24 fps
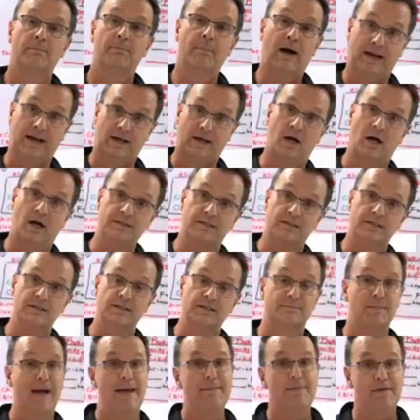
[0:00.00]
my
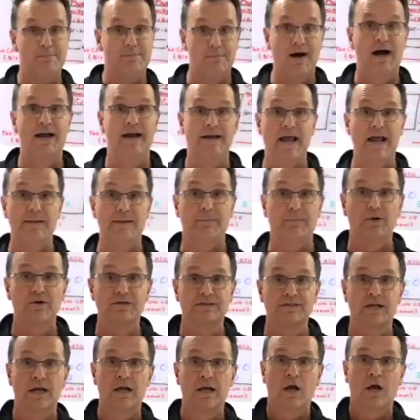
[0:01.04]
cousins, maybe my
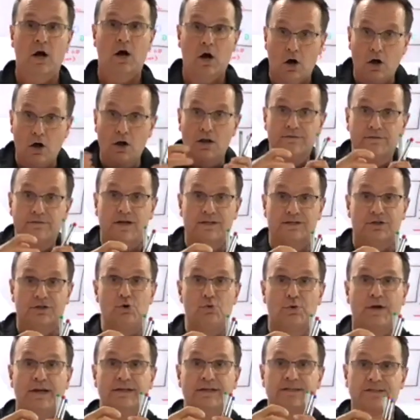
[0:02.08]
neighbors, all of us who
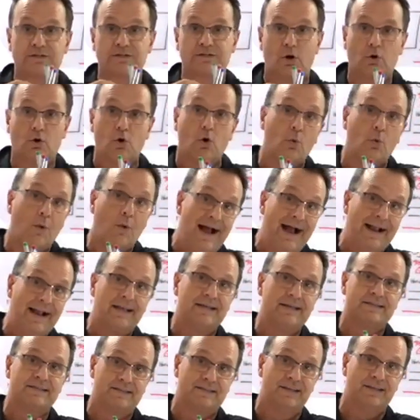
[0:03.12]
can circle
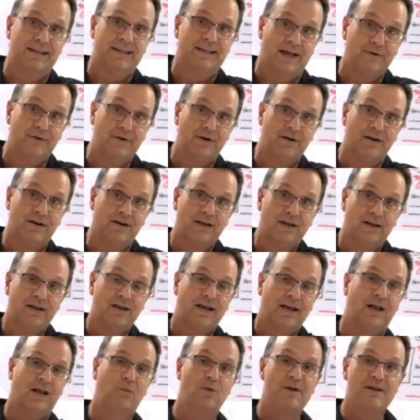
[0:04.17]
wagons together
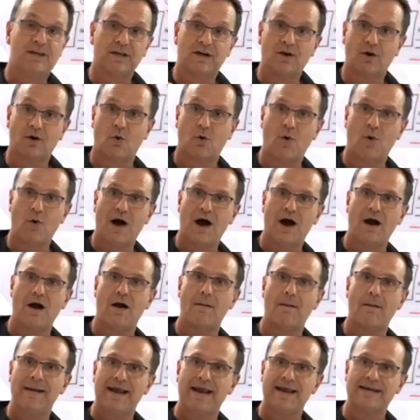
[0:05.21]
and we can acquire,
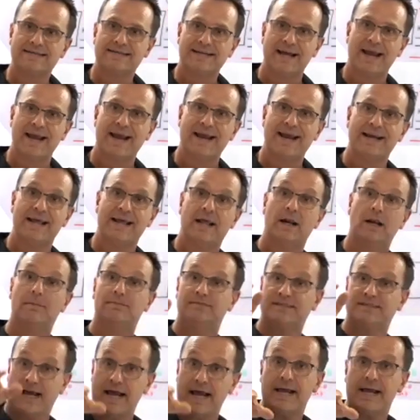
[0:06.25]
maintain, and
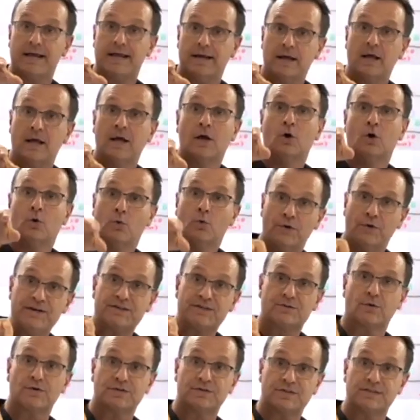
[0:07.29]
obtain
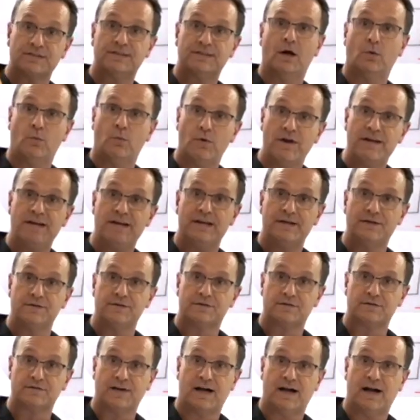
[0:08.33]
resources that we need to
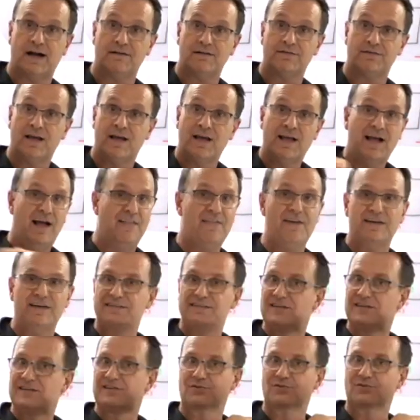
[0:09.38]
survive. And this
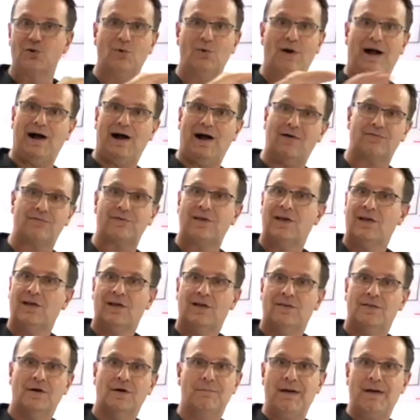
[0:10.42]
is throughout
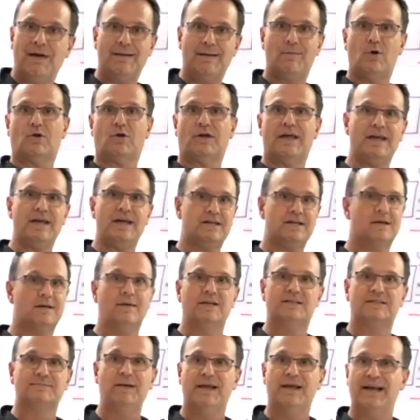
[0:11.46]
the mammal kingdom.
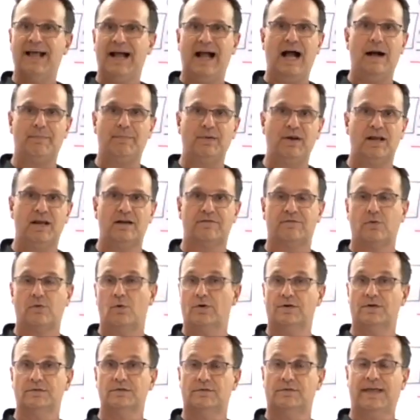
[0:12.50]
It's been happening
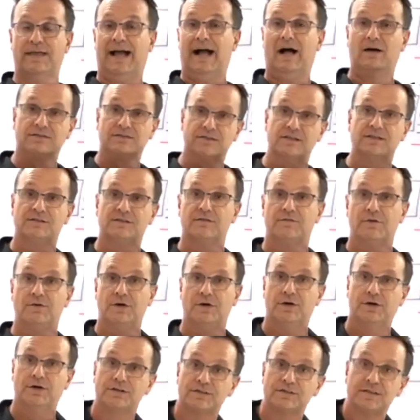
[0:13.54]
for thousands of
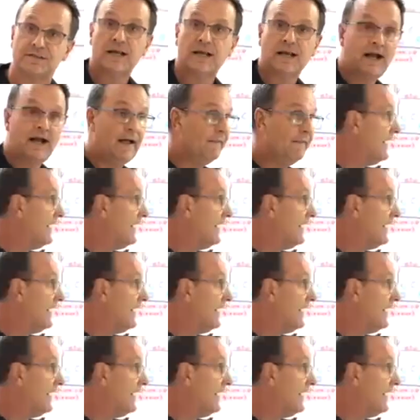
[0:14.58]
years. And